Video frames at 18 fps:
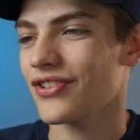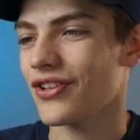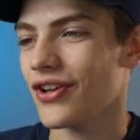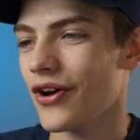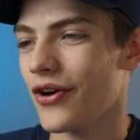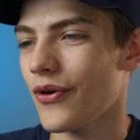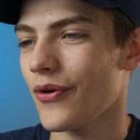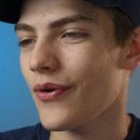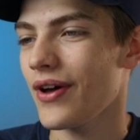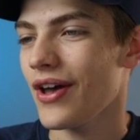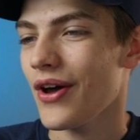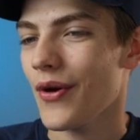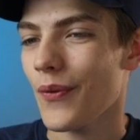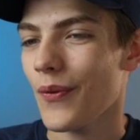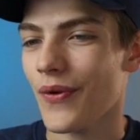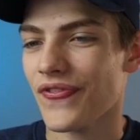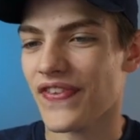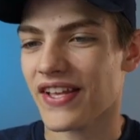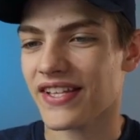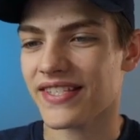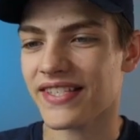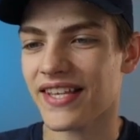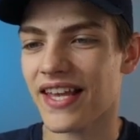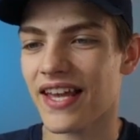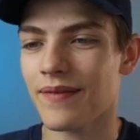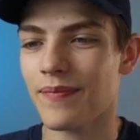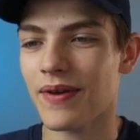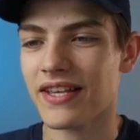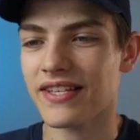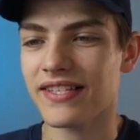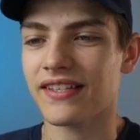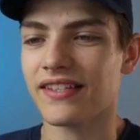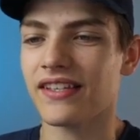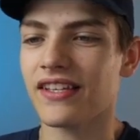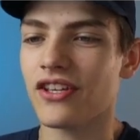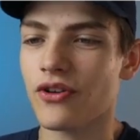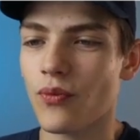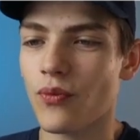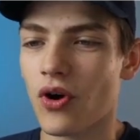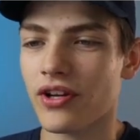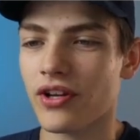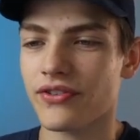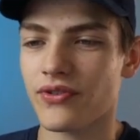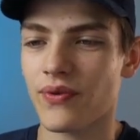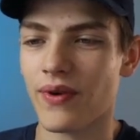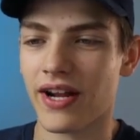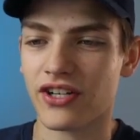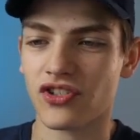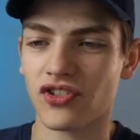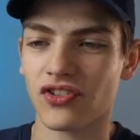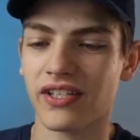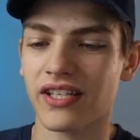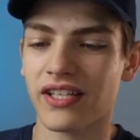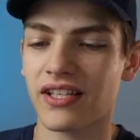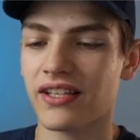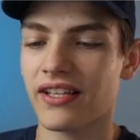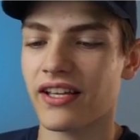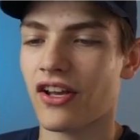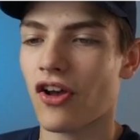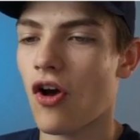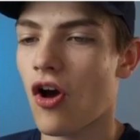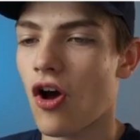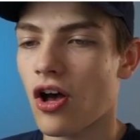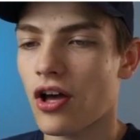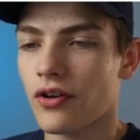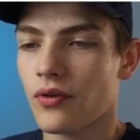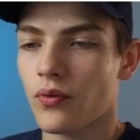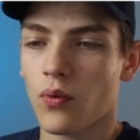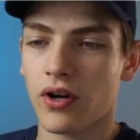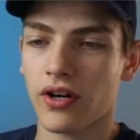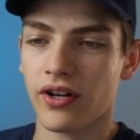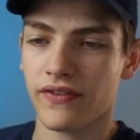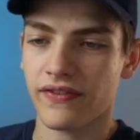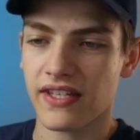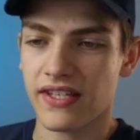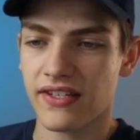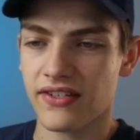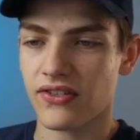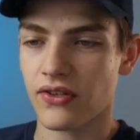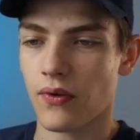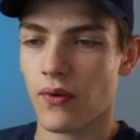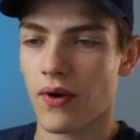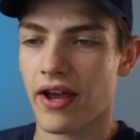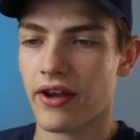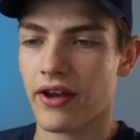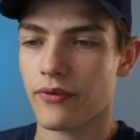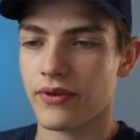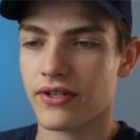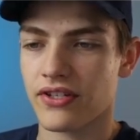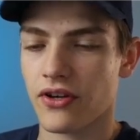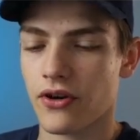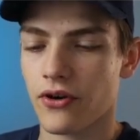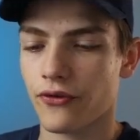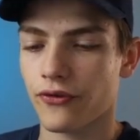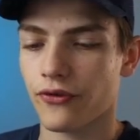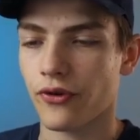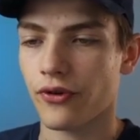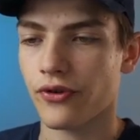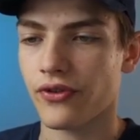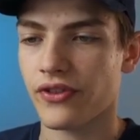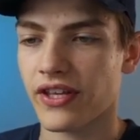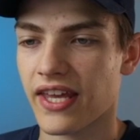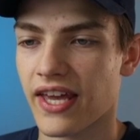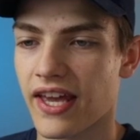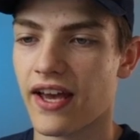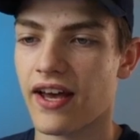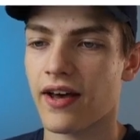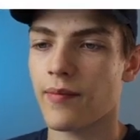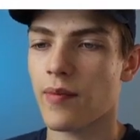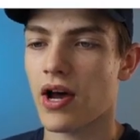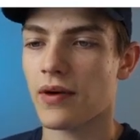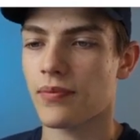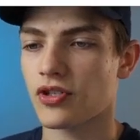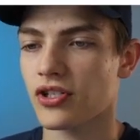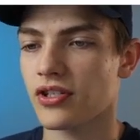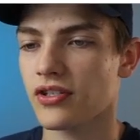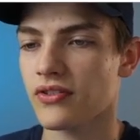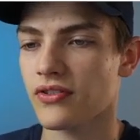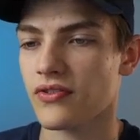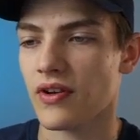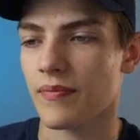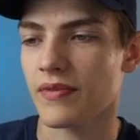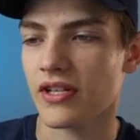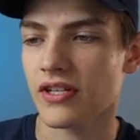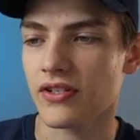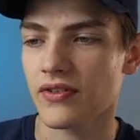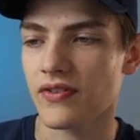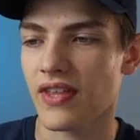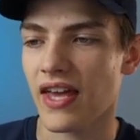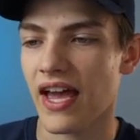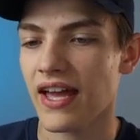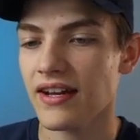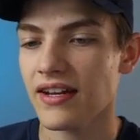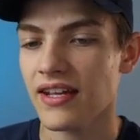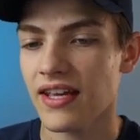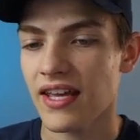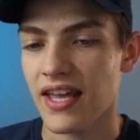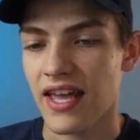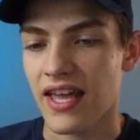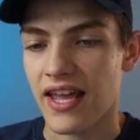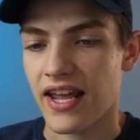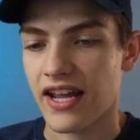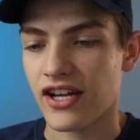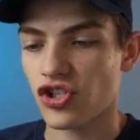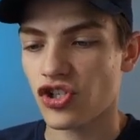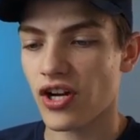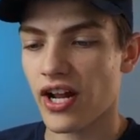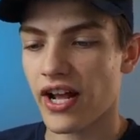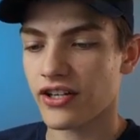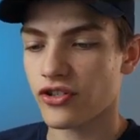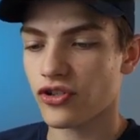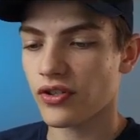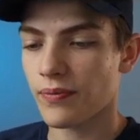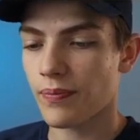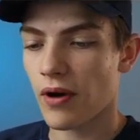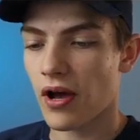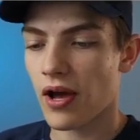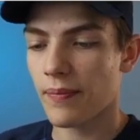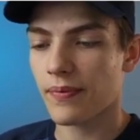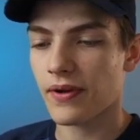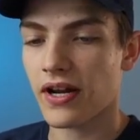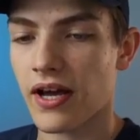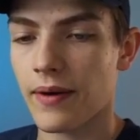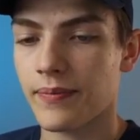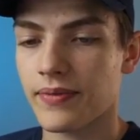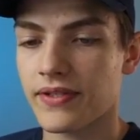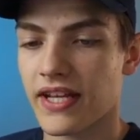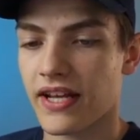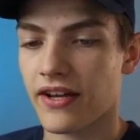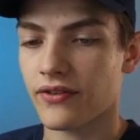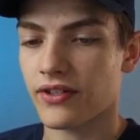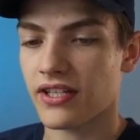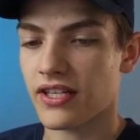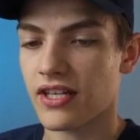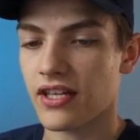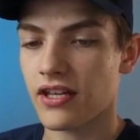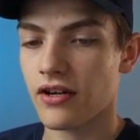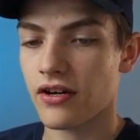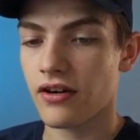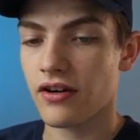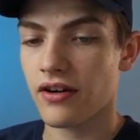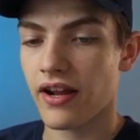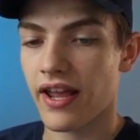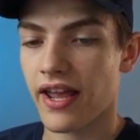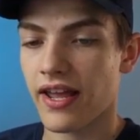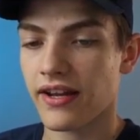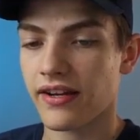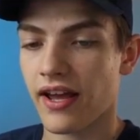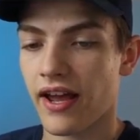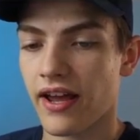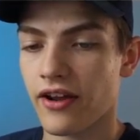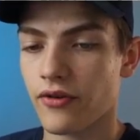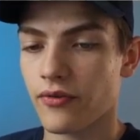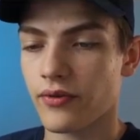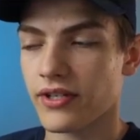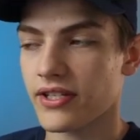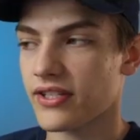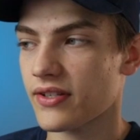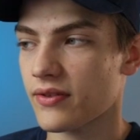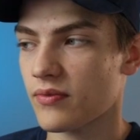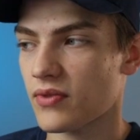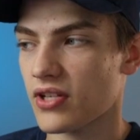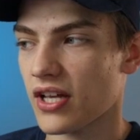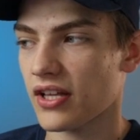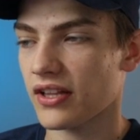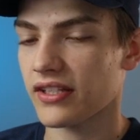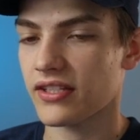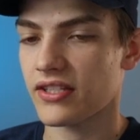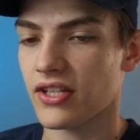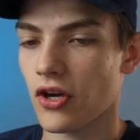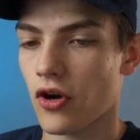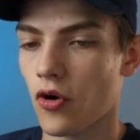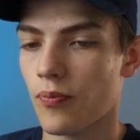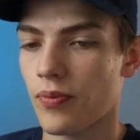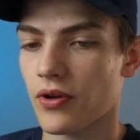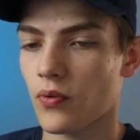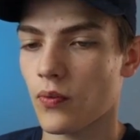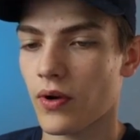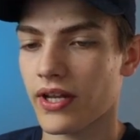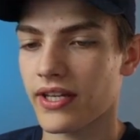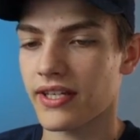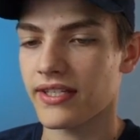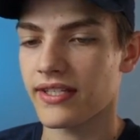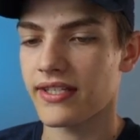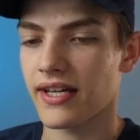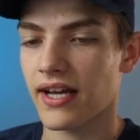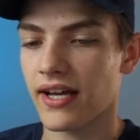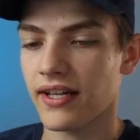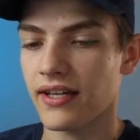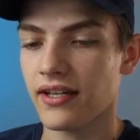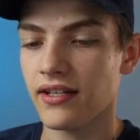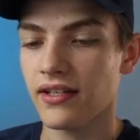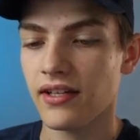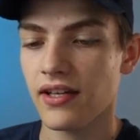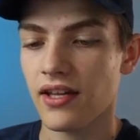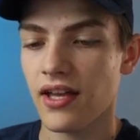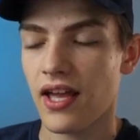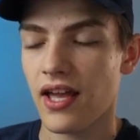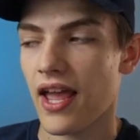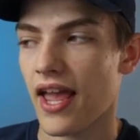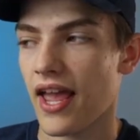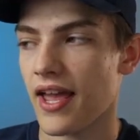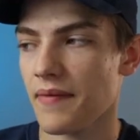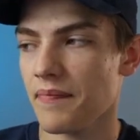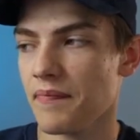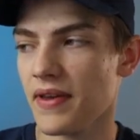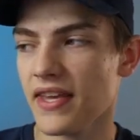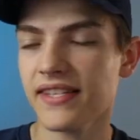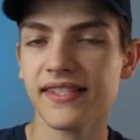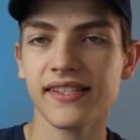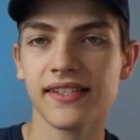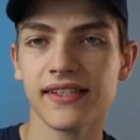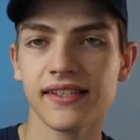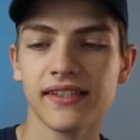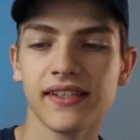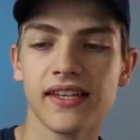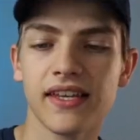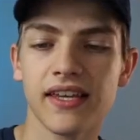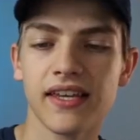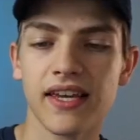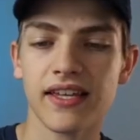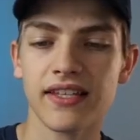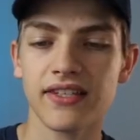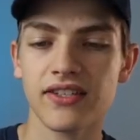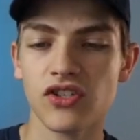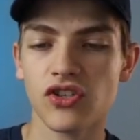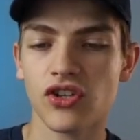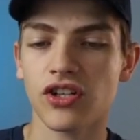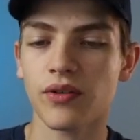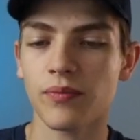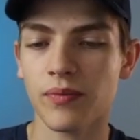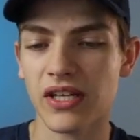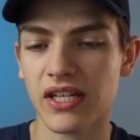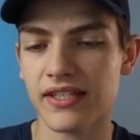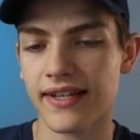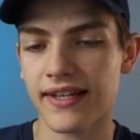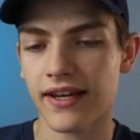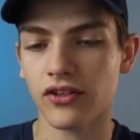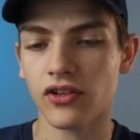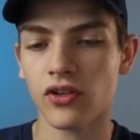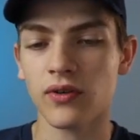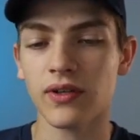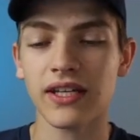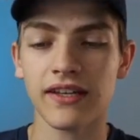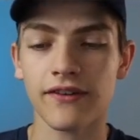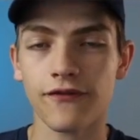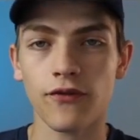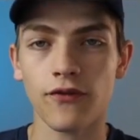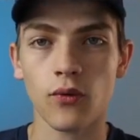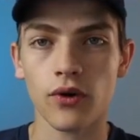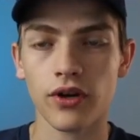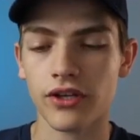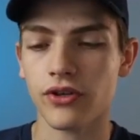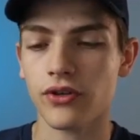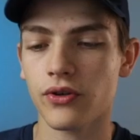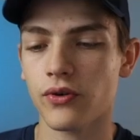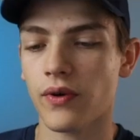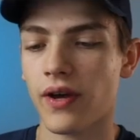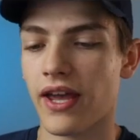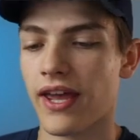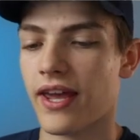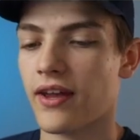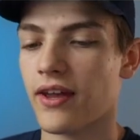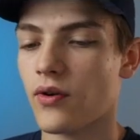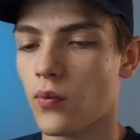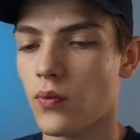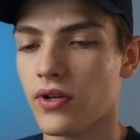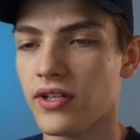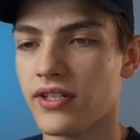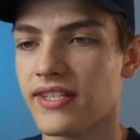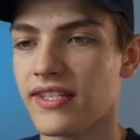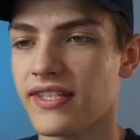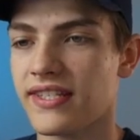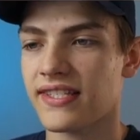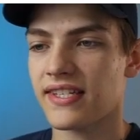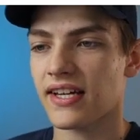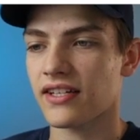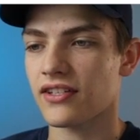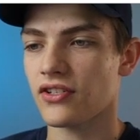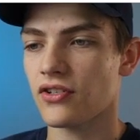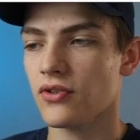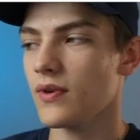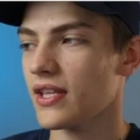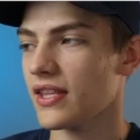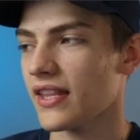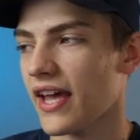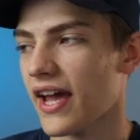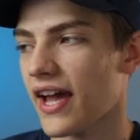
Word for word: So with that said, basically you want to actually click on one of these. So I always go for the GitHub option, so I'm gonna do that. It should actually pop it up down here, and I always tell it to open when done. And basically it's gonna be downloading it for you, and once it's done doing